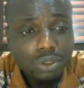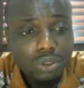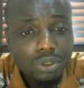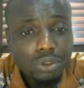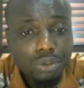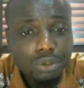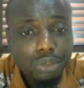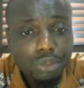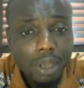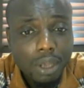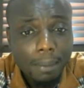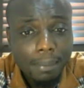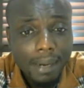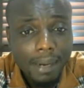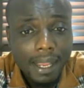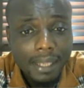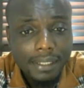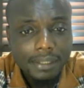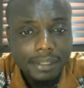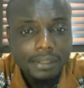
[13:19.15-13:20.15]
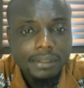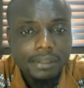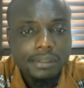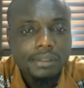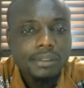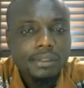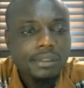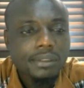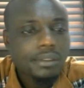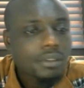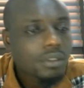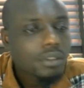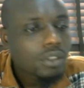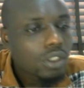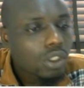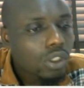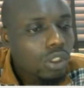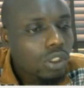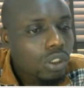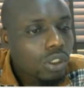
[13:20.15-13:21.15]
To apply.
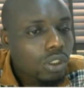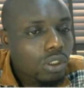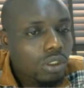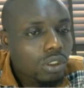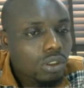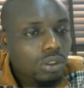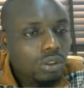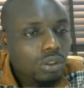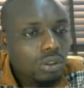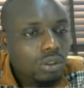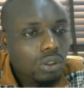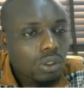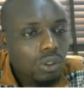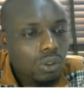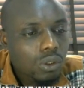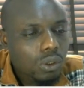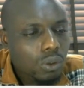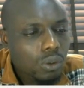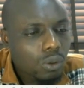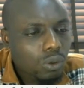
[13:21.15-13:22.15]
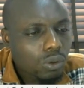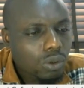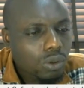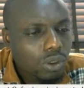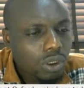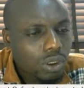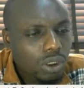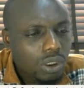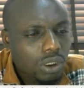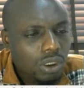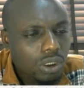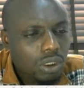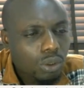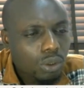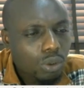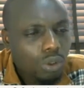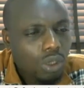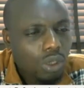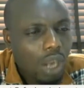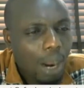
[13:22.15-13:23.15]
So this is
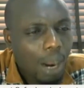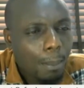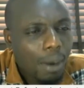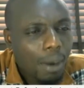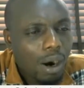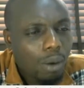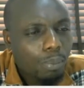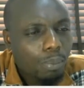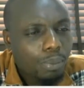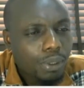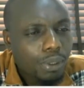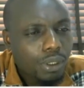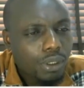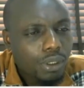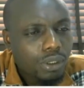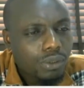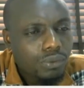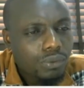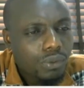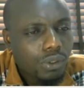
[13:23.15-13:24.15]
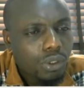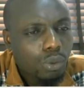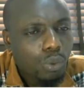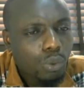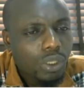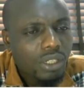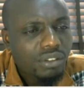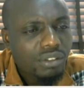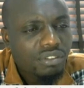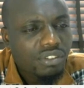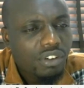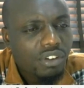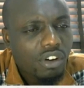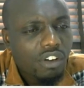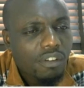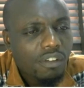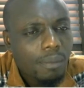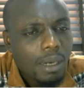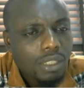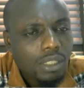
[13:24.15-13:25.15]
the about page for the Weidenfeld
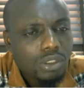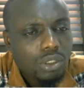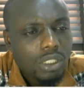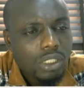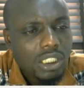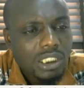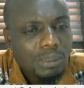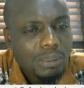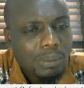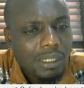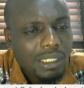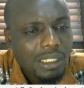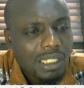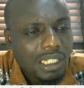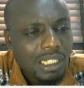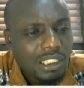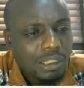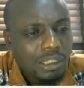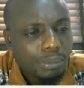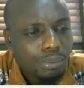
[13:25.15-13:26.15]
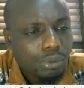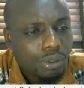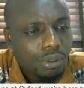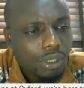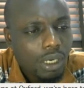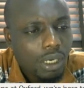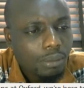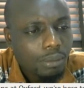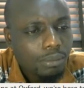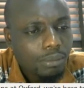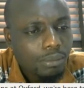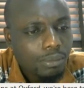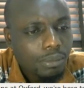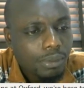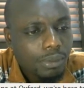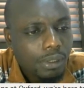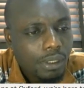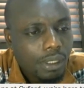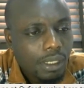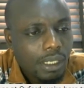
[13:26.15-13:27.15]
Hoffmann Scholarship and Leadership Program,
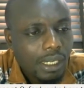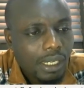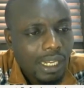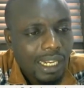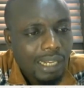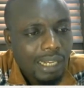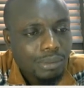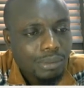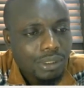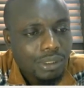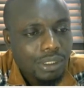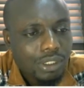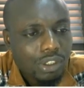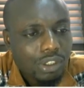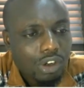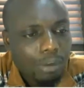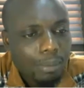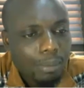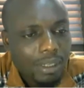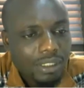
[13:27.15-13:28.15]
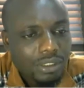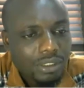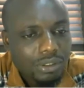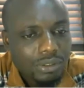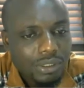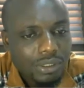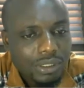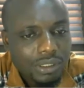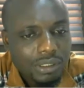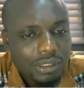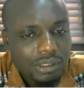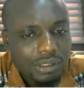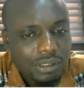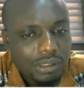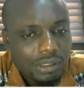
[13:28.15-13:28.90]
like I'm seeing on my screen.